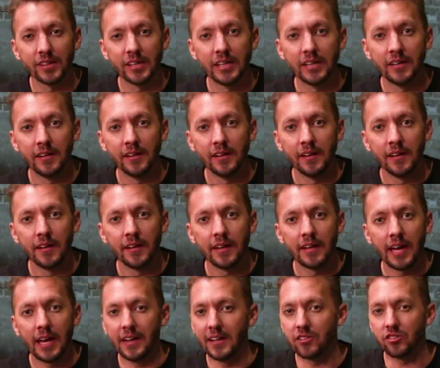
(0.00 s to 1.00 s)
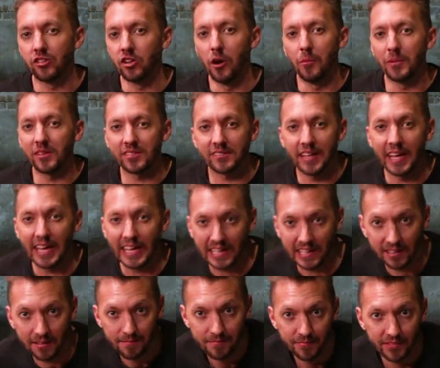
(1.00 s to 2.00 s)
And it's no
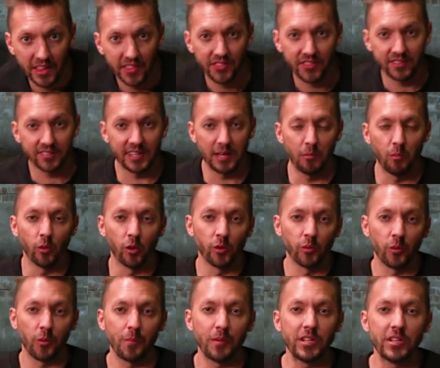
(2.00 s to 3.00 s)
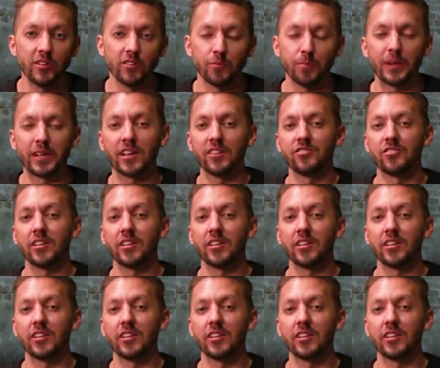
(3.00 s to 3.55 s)
mistake that the same word would be used, because